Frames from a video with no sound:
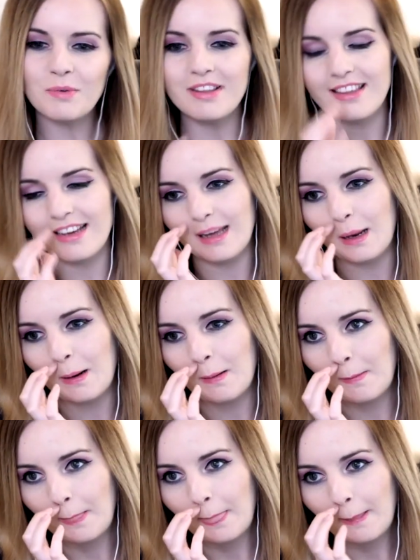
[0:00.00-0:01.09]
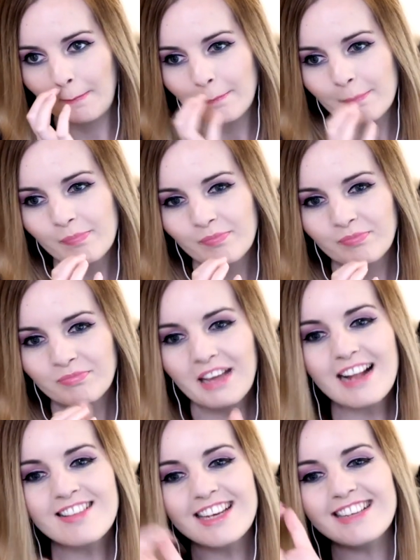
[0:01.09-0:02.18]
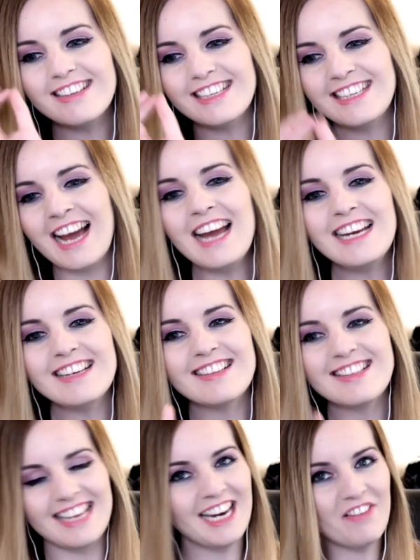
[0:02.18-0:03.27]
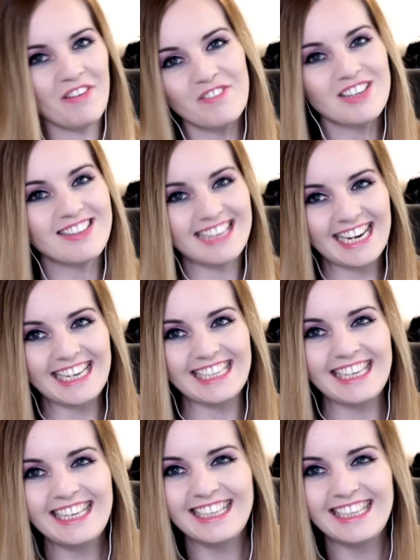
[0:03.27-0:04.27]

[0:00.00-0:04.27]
with it. That's like the kindest thing I've ever seen.